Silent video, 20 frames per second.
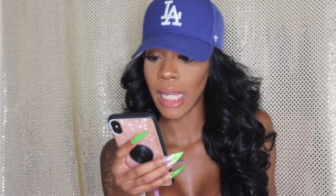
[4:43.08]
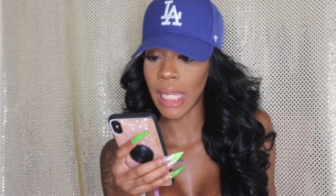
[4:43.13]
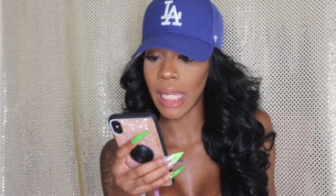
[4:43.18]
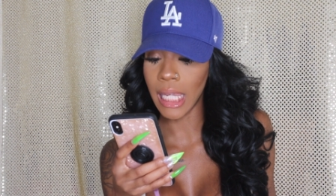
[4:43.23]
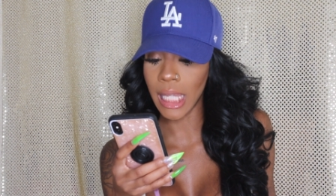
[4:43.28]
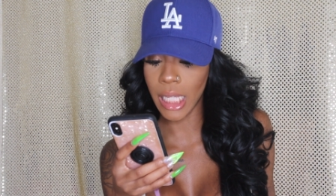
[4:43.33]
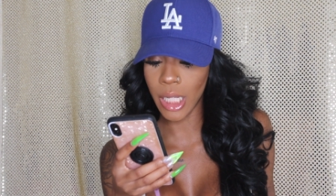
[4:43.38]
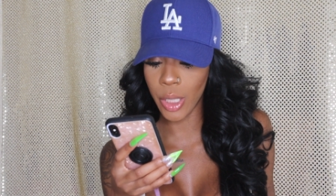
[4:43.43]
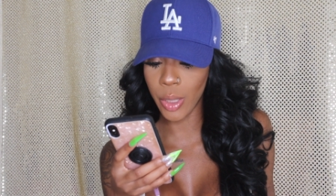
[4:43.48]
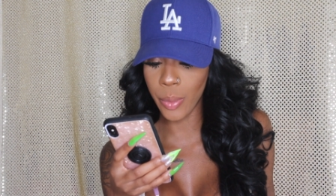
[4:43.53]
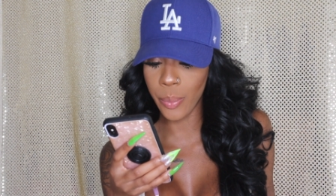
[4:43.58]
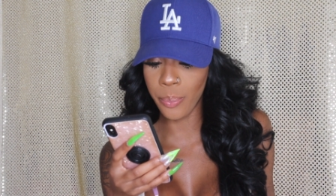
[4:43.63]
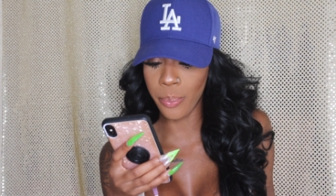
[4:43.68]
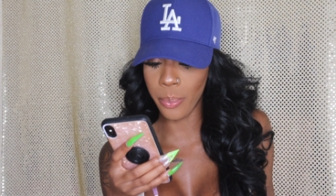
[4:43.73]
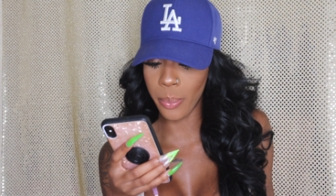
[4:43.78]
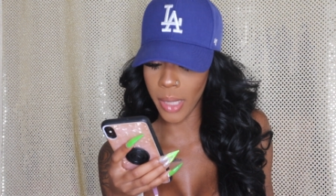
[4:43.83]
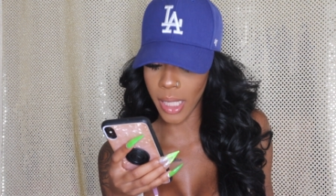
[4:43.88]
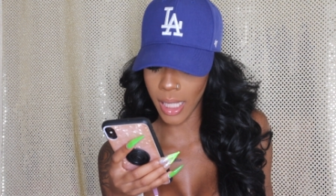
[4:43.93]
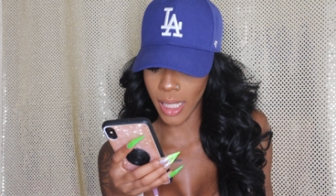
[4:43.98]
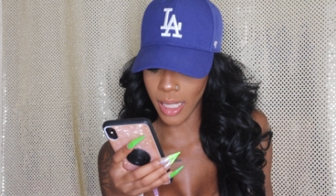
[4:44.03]
lil
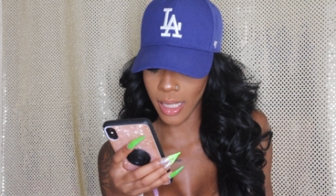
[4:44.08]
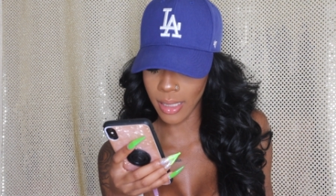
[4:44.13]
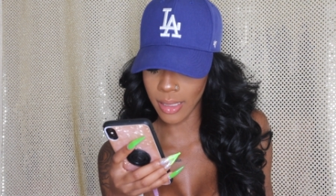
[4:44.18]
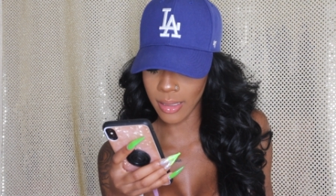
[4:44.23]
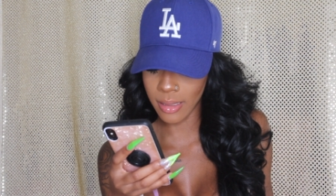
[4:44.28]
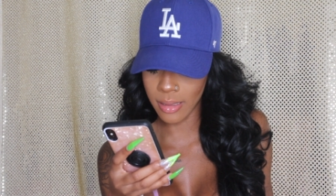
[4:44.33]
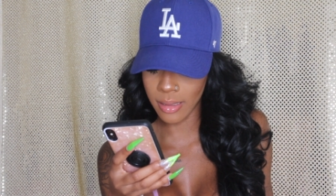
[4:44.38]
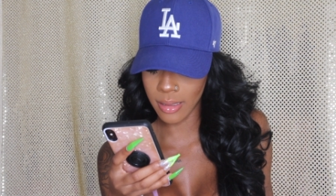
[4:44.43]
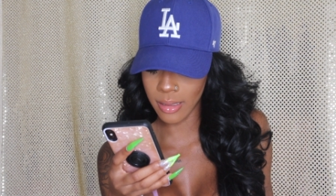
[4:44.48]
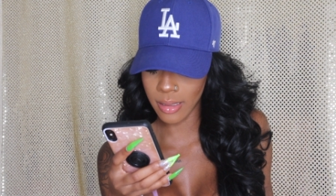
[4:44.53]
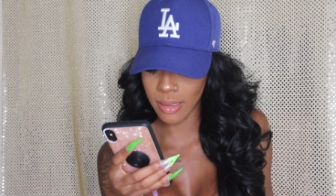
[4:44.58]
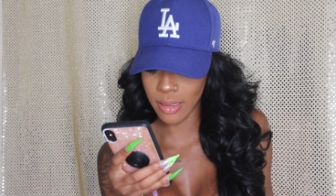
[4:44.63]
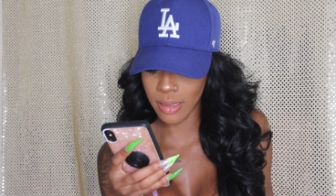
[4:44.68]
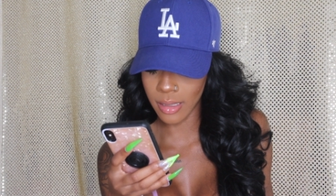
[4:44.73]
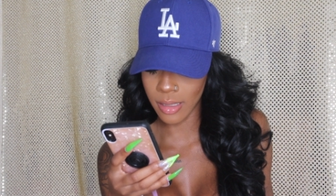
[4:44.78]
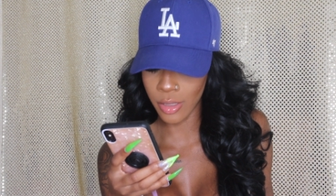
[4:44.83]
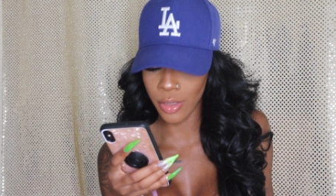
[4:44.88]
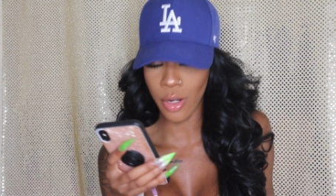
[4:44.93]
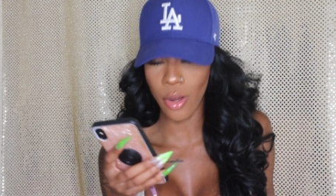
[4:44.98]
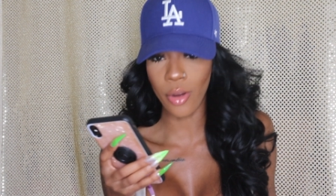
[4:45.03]
bits
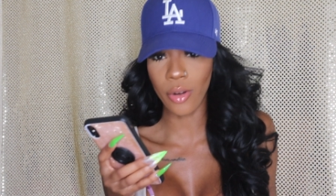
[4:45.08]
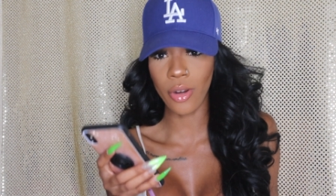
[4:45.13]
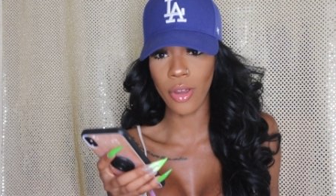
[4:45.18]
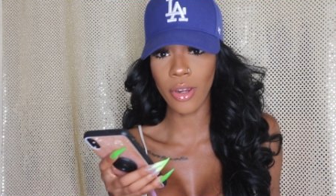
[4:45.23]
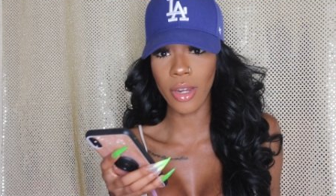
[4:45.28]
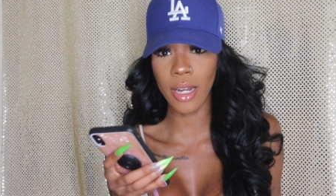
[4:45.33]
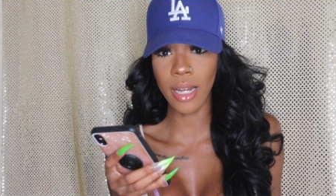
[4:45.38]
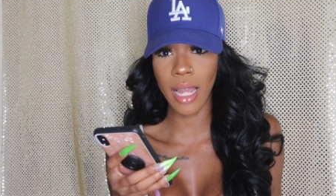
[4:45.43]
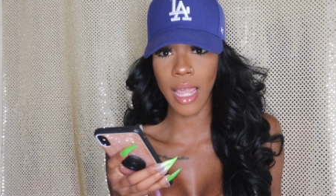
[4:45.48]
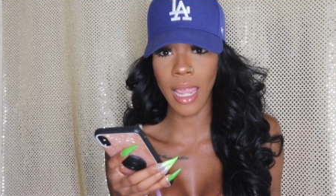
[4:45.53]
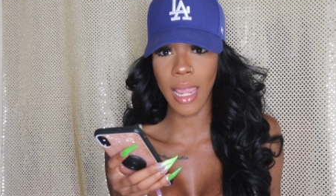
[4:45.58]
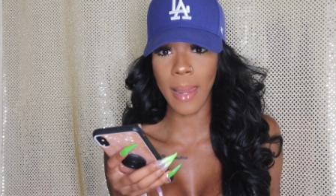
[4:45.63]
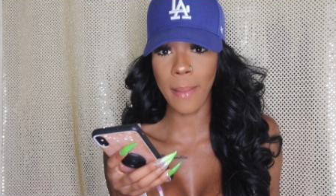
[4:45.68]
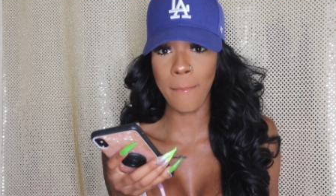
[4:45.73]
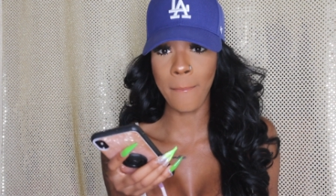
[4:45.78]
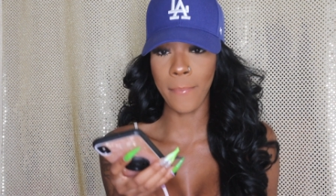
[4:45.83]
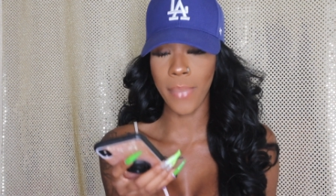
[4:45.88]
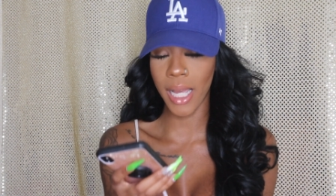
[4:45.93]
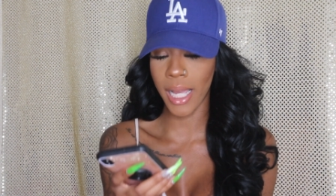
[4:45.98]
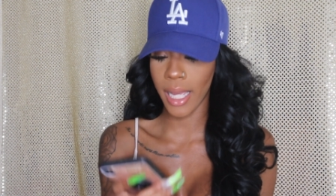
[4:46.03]
don't know your name
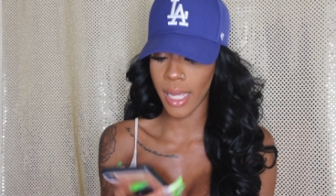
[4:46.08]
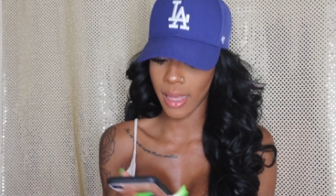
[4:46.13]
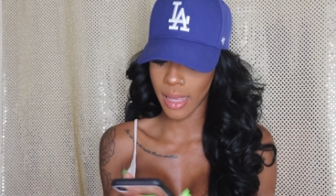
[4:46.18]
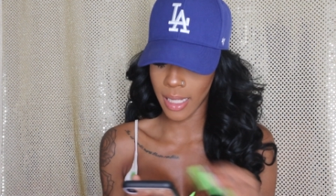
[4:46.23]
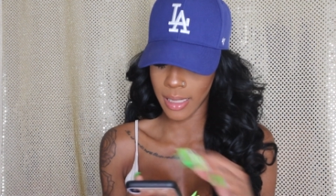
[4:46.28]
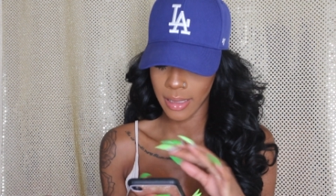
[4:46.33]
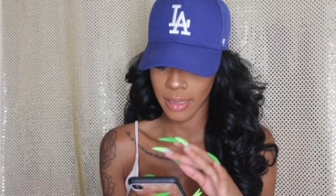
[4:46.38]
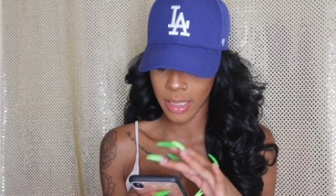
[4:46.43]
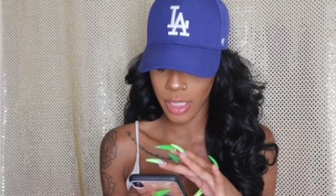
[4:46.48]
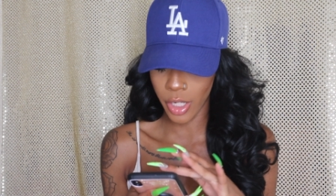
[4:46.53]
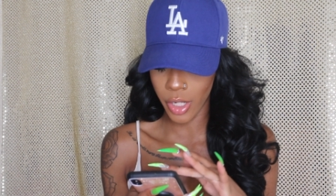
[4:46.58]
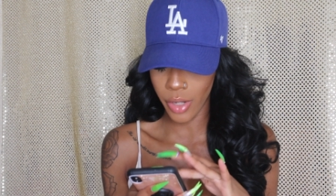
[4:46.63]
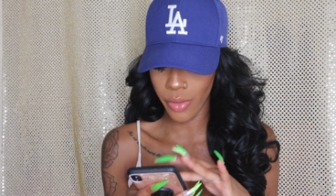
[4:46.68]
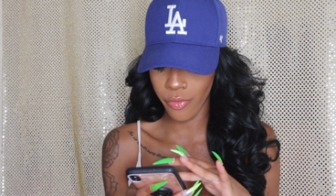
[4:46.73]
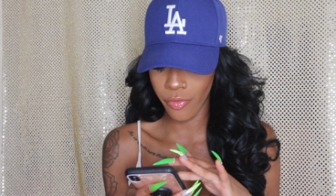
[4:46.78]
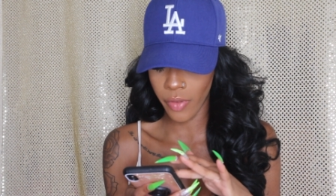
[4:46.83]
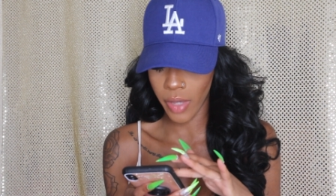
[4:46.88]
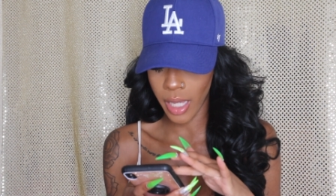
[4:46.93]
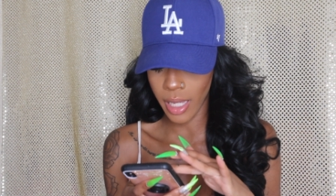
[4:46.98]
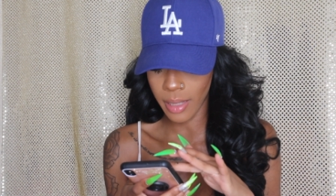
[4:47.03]
but let's see your
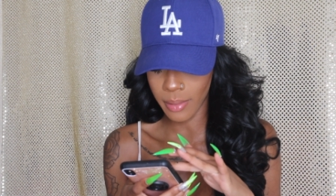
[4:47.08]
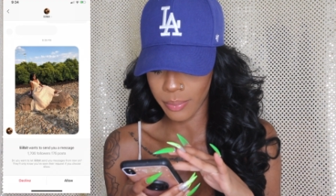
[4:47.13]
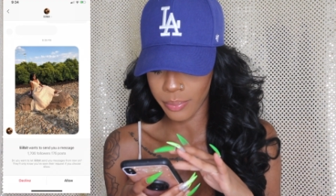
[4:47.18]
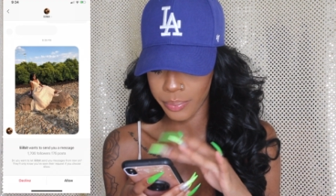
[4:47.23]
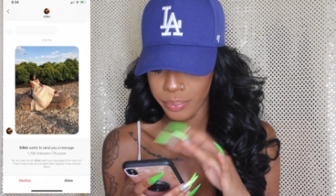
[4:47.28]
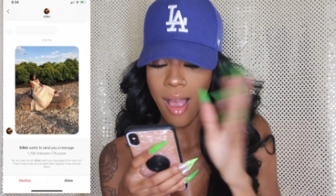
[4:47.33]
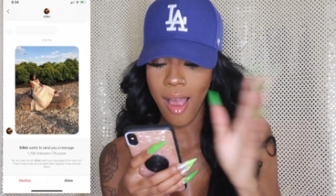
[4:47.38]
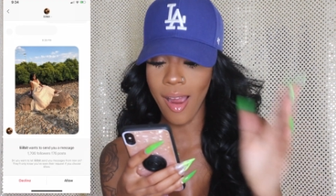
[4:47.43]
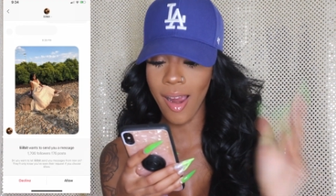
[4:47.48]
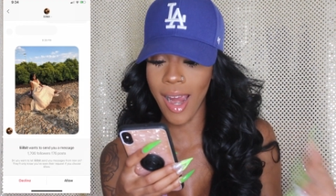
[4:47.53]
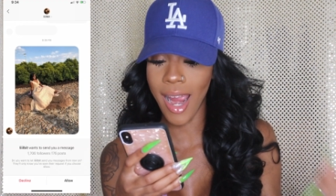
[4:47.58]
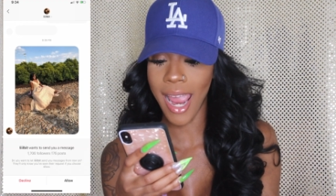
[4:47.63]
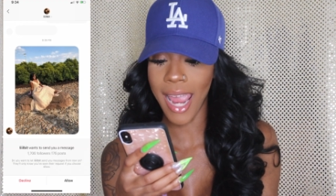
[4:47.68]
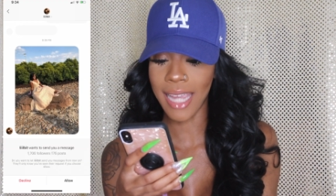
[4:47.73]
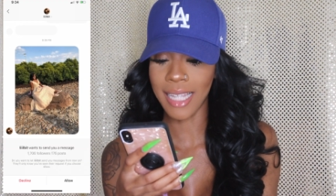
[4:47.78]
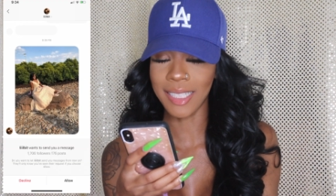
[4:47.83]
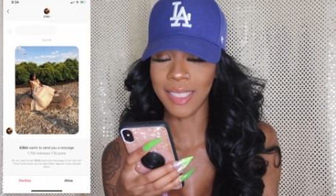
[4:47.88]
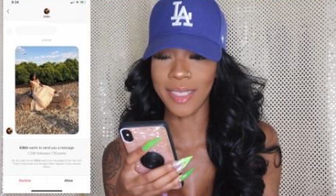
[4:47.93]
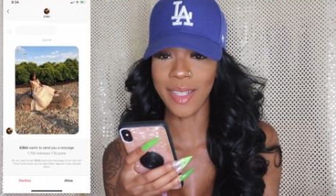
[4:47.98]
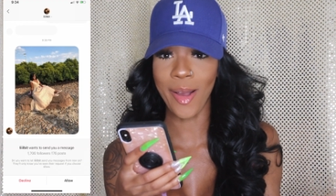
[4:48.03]
fit
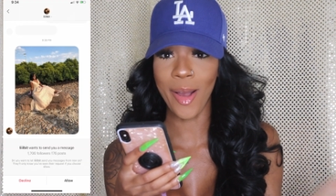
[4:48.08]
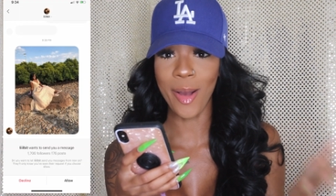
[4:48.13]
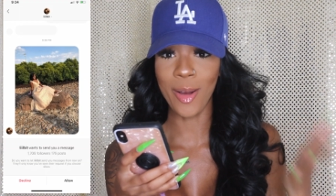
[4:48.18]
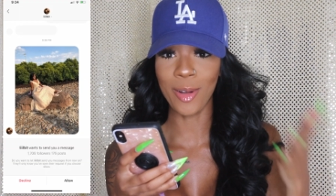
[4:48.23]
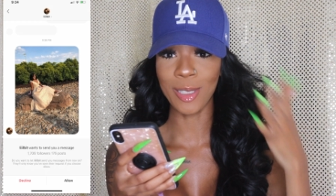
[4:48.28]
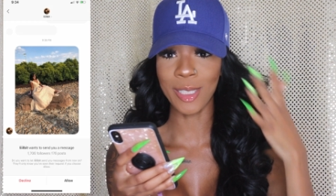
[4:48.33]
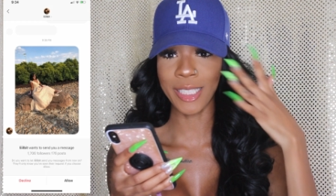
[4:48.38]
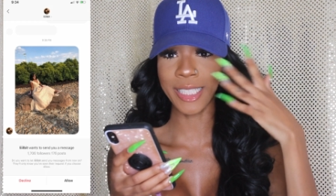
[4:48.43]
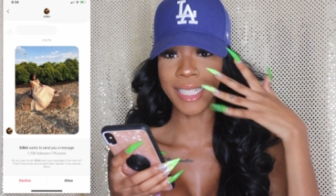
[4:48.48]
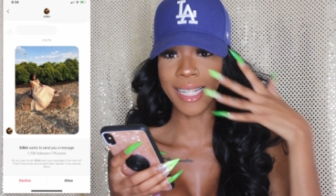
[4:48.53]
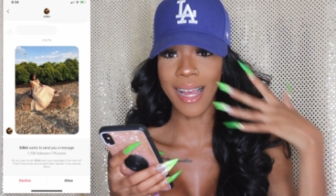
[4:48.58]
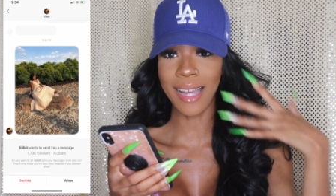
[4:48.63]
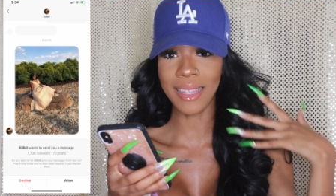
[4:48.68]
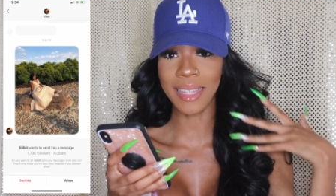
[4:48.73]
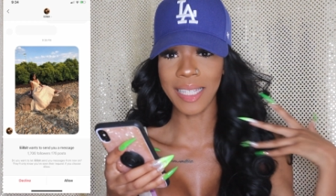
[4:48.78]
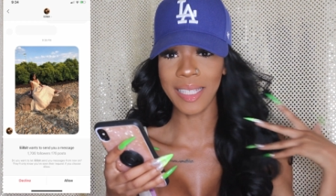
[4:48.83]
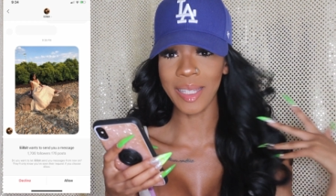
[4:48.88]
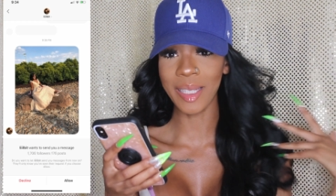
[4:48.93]
Alright, so she got the